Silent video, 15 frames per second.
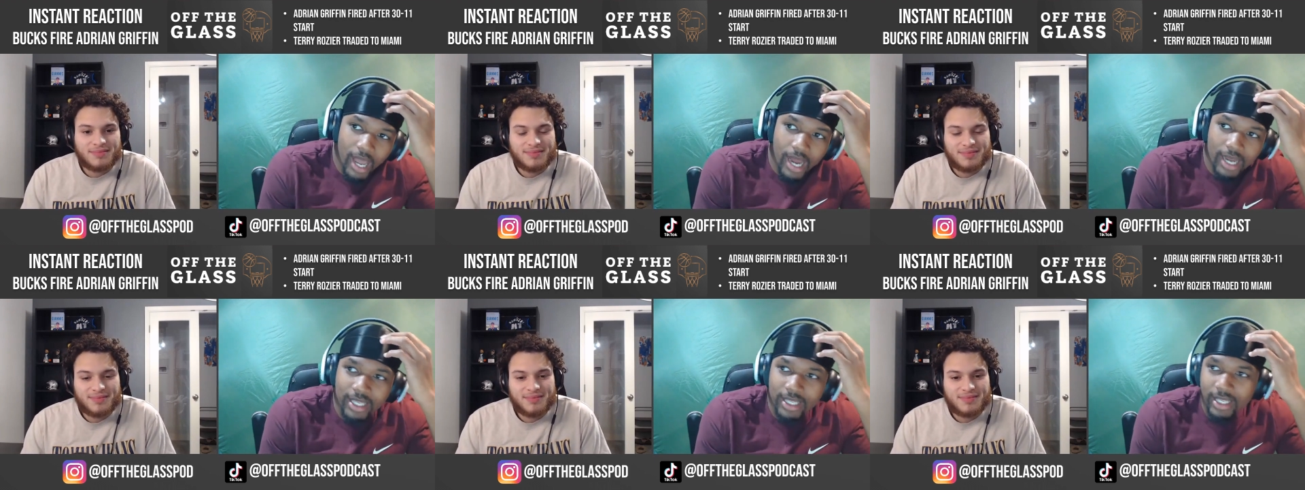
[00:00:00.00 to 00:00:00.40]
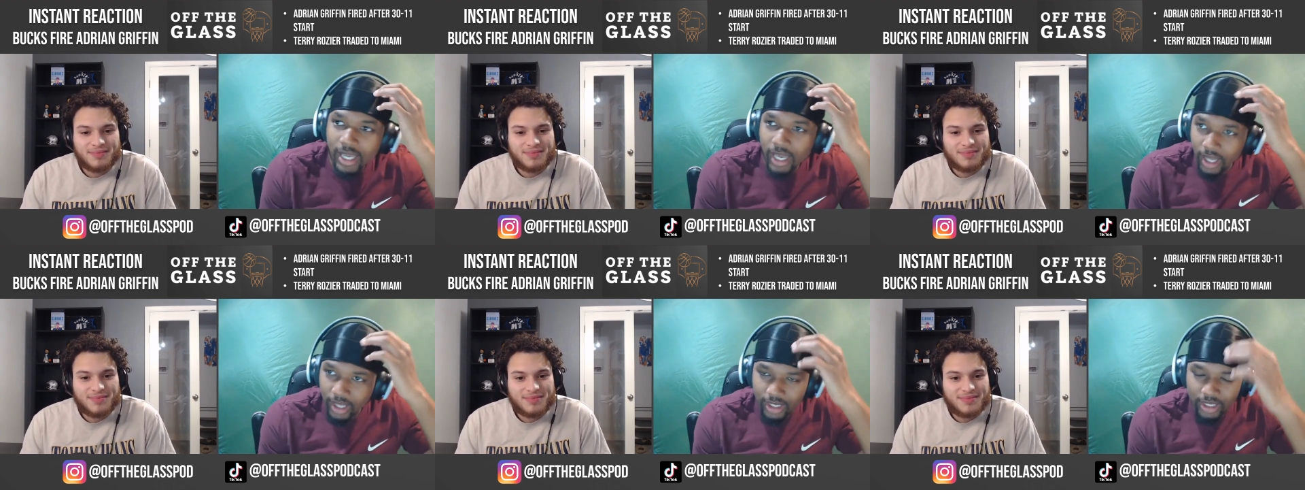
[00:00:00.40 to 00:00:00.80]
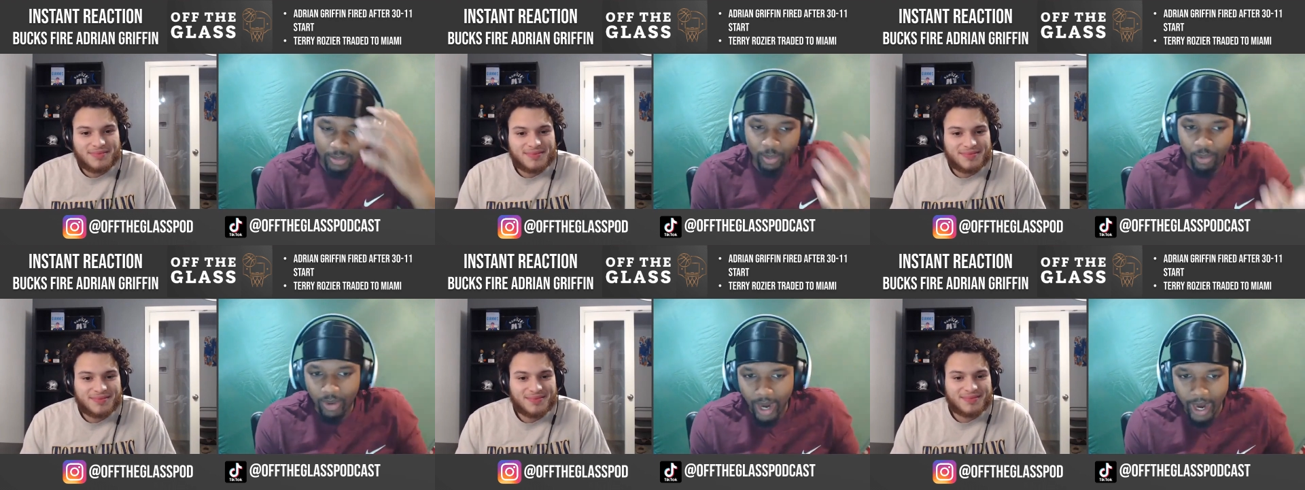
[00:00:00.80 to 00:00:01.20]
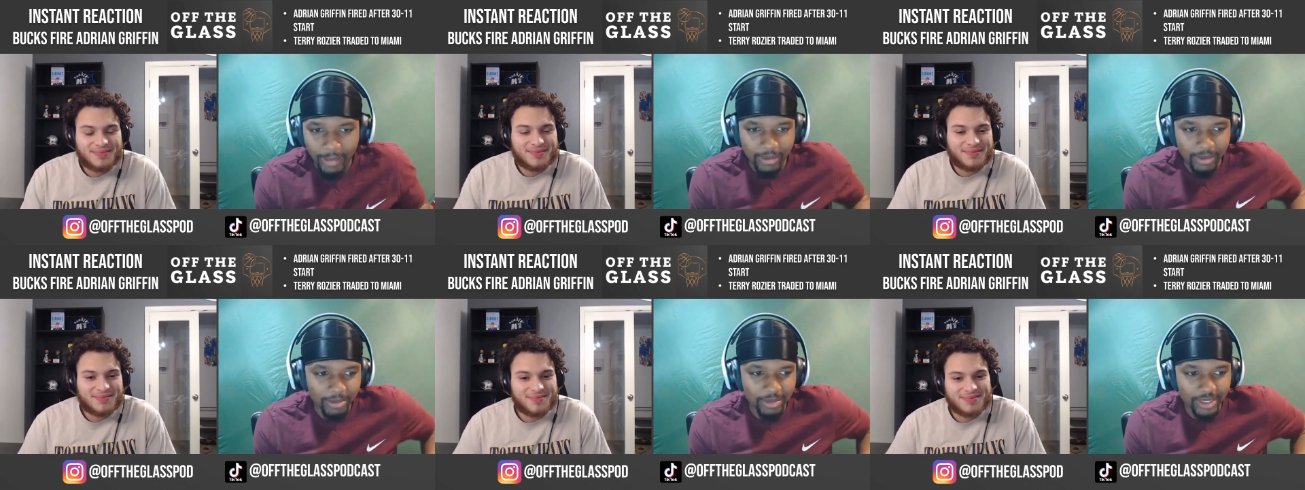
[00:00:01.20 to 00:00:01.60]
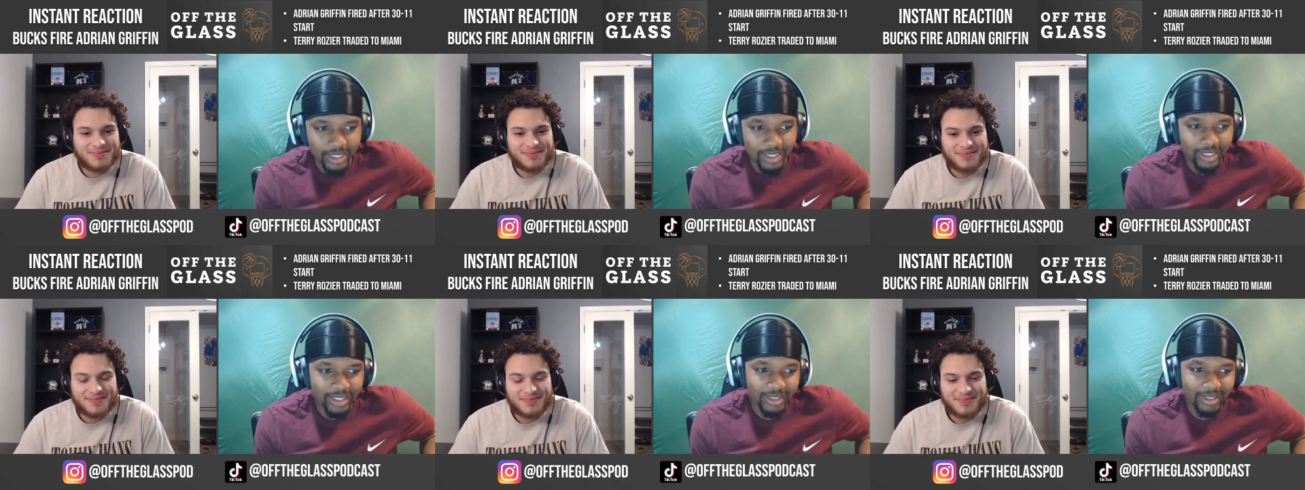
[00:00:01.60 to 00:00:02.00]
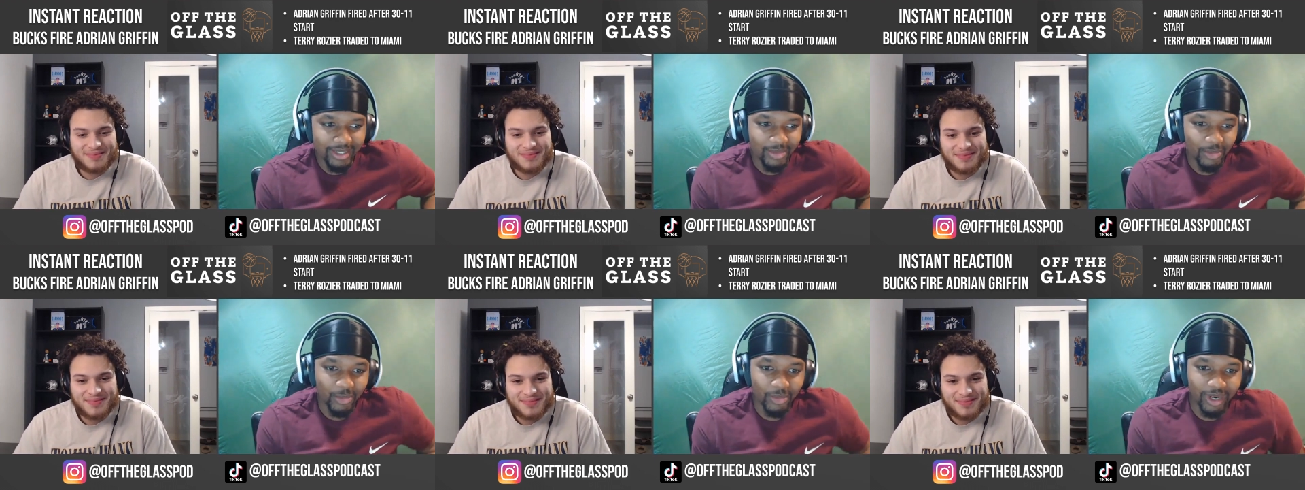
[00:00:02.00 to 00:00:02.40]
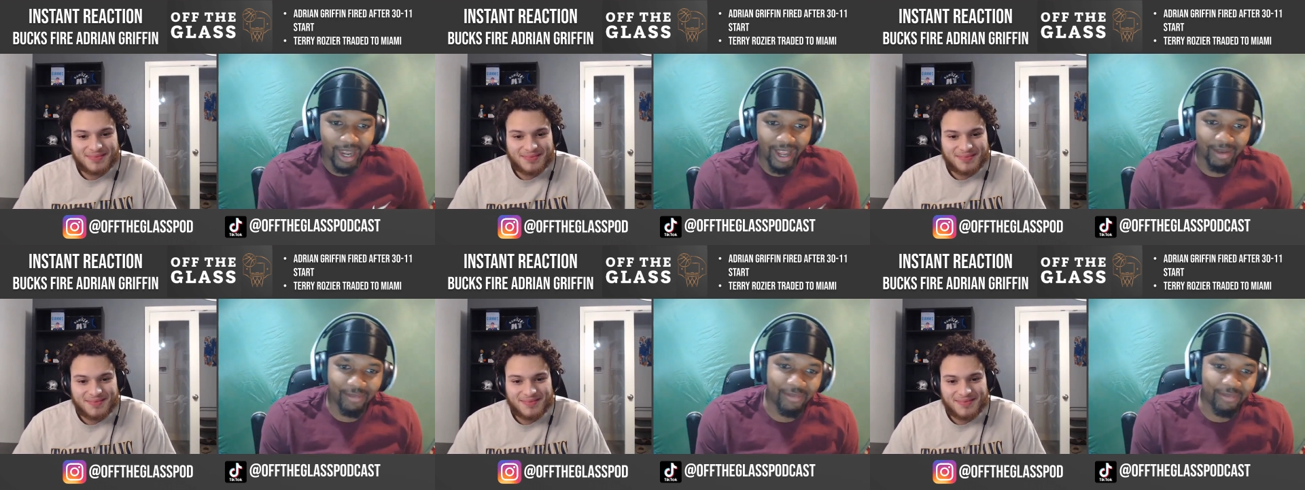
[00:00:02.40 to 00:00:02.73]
Speaker 1: yeah, there's problems would I have